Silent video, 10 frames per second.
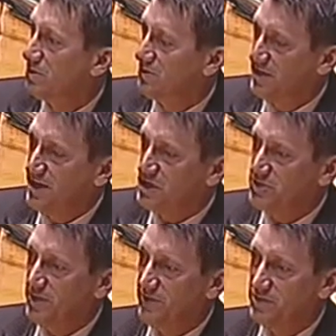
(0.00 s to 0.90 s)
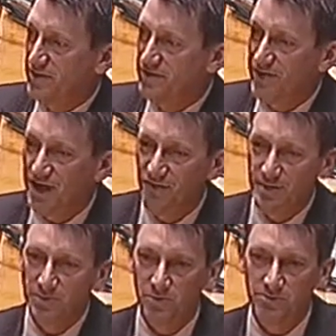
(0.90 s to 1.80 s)
With a history of only 5
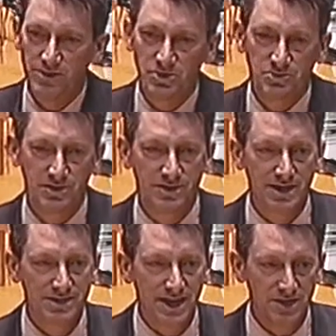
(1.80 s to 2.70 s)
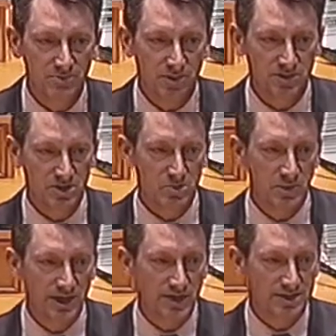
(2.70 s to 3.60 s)
people registering like that in one of the
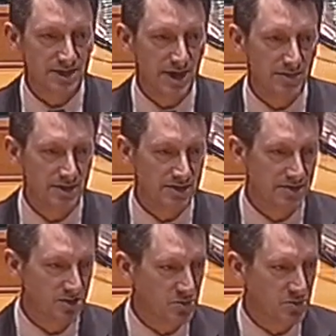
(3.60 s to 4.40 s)
swingiest counties in the